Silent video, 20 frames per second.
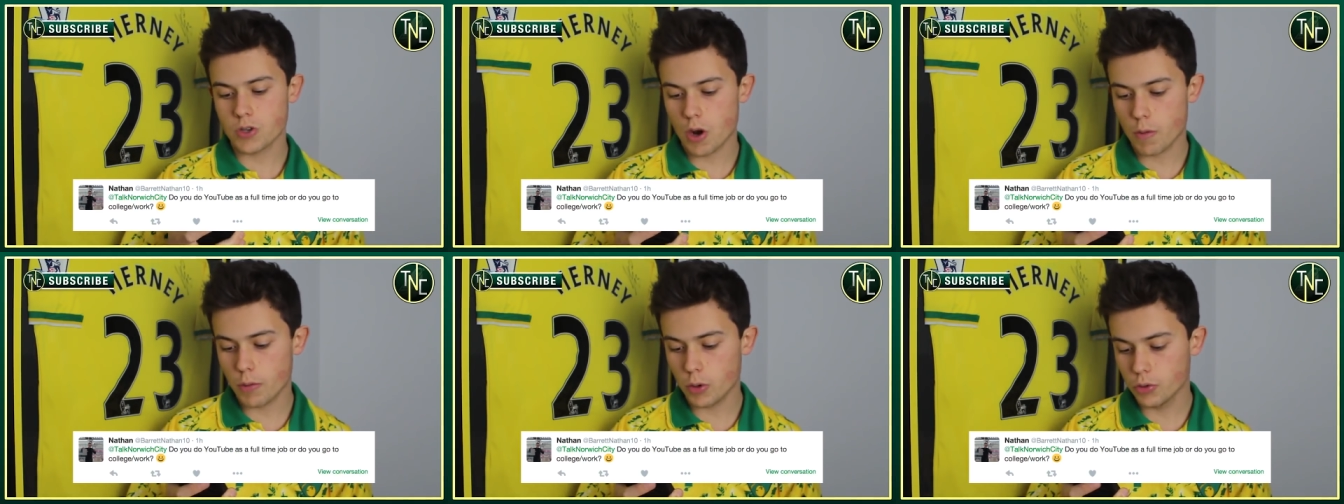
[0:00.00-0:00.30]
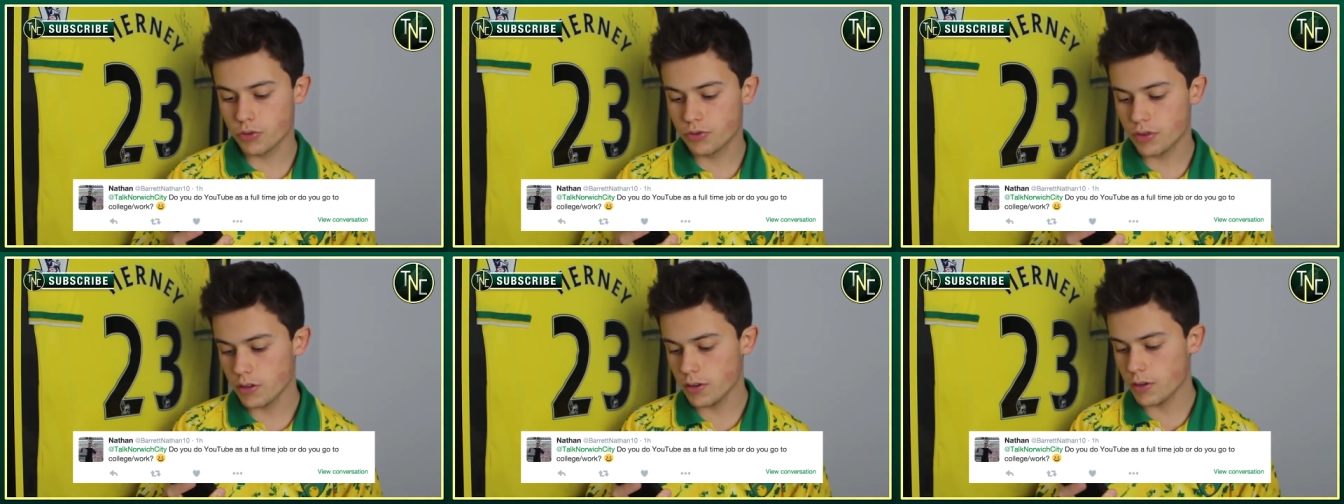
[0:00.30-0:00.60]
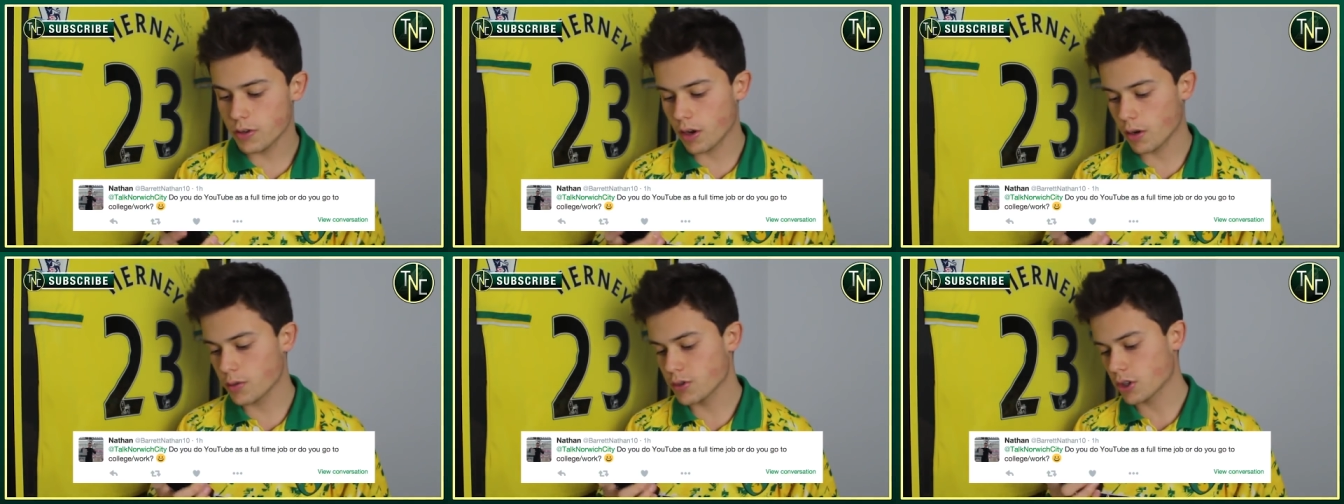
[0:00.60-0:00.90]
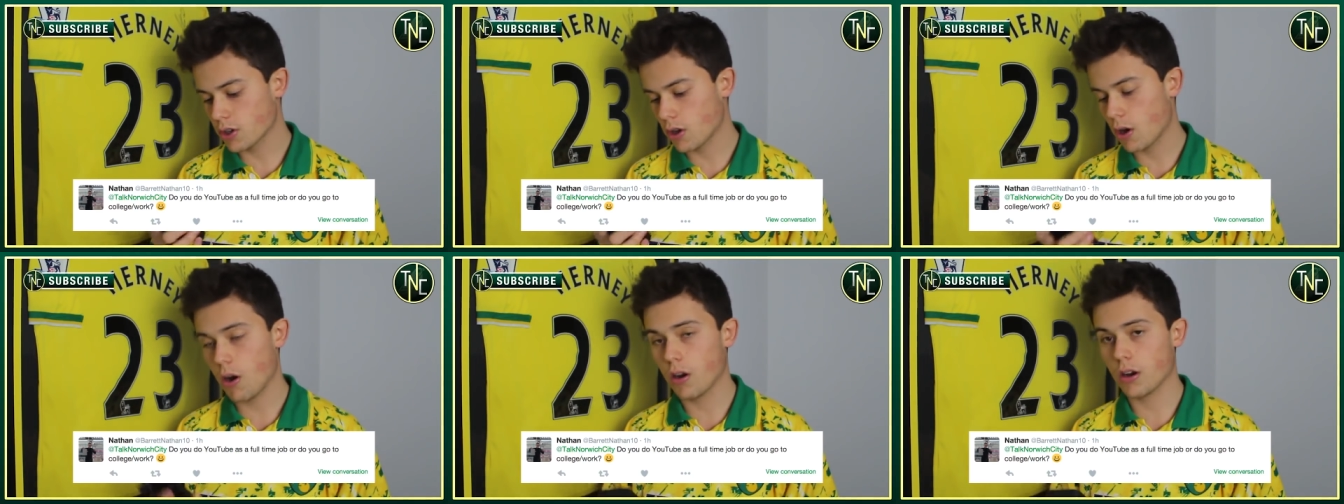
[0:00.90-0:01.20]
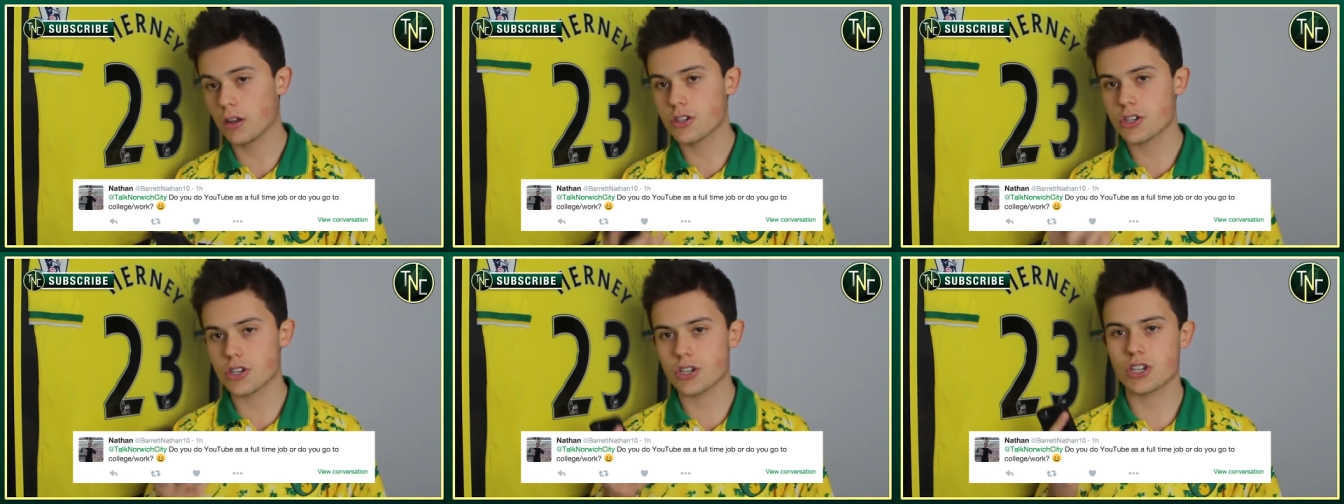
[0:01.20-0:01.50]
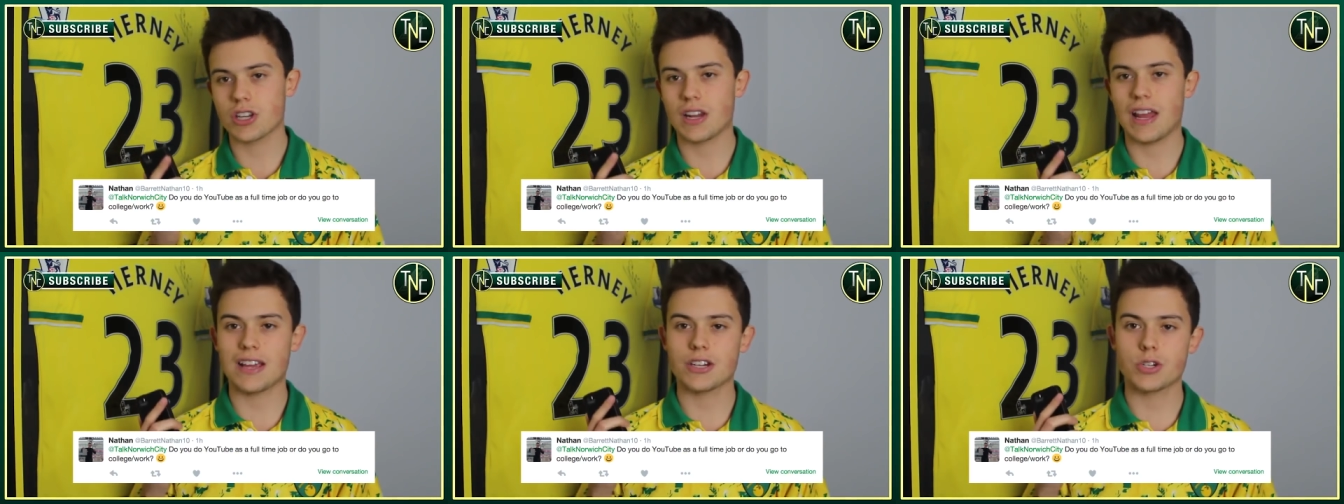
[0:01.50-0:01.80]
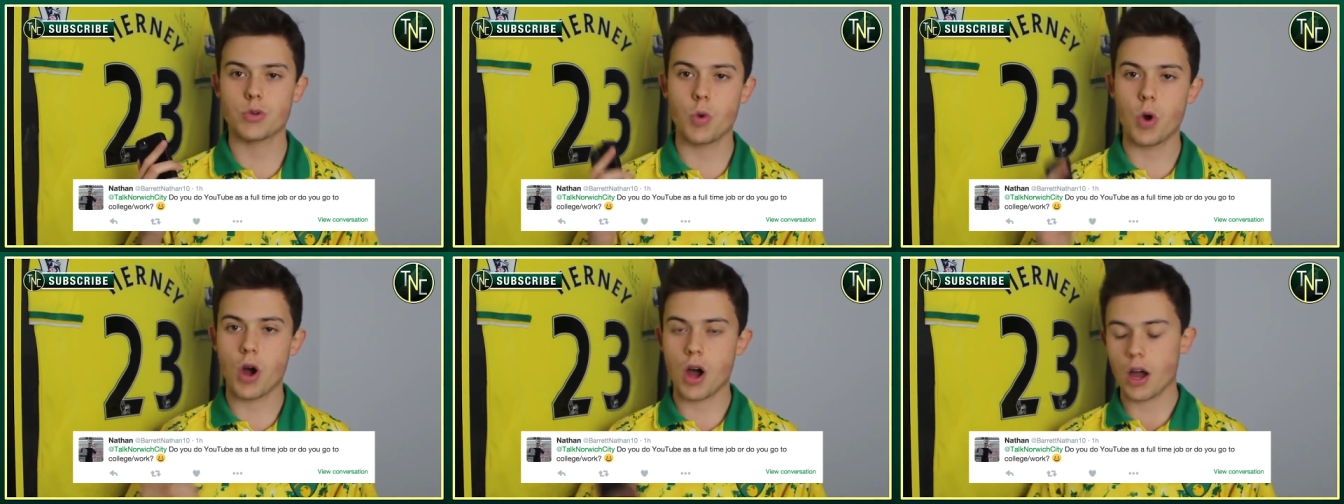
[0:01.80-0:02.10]
job or do you go to college
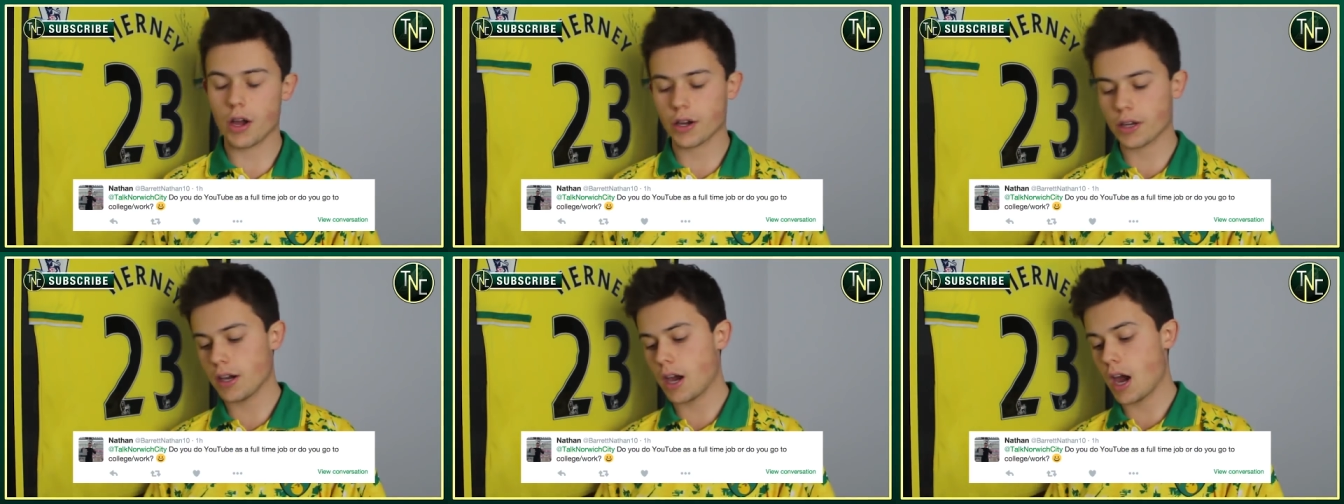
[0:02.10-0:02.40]
slash work?